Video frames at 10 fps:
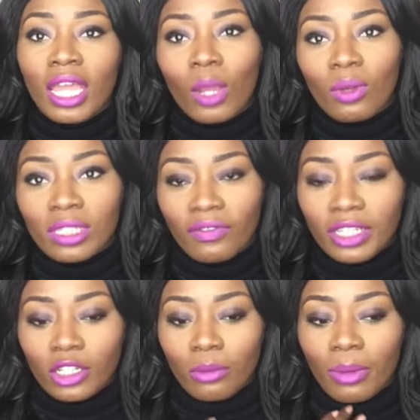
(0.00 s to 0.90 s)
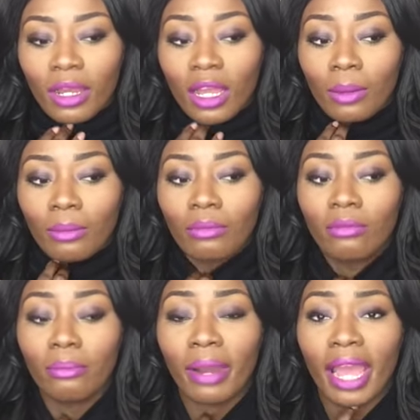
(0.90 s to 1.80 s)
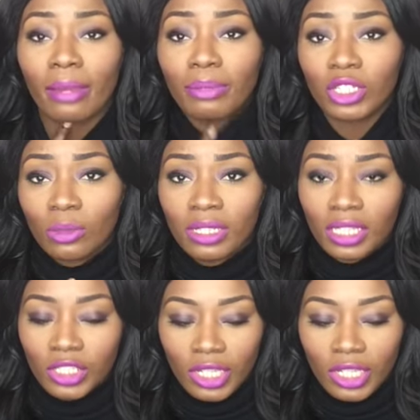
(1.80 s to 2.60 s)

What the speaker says: It was a video by Bishop T.D.